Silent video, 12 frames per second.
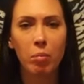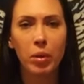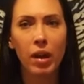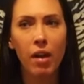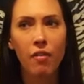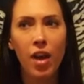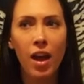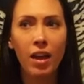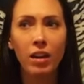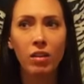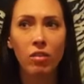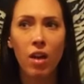but I've
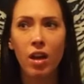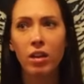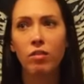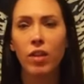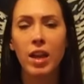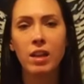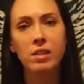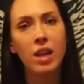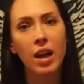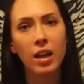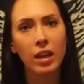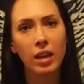had a lot of
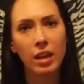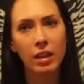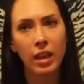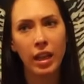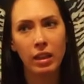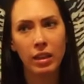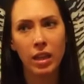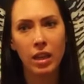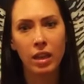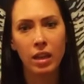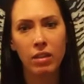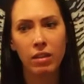anxiety
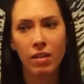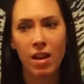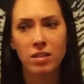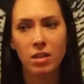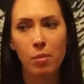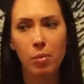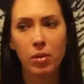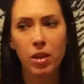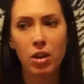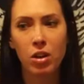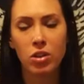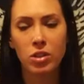lately in the last couple
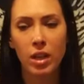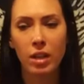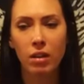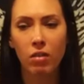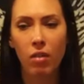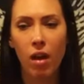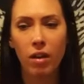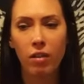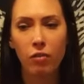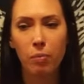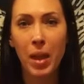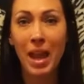years, and a lot
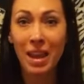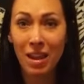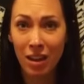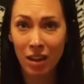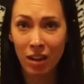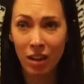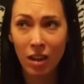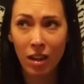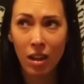of pain,